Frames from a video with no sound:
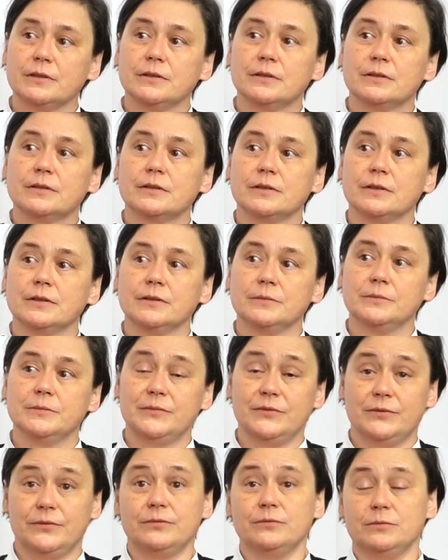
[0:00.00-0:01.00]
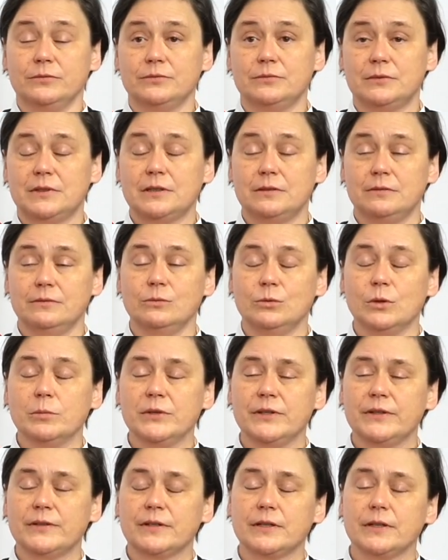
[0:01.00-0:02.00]
It's
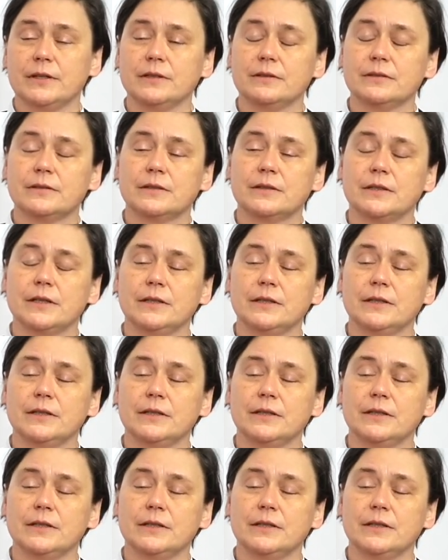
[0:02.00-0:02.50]
women's cells,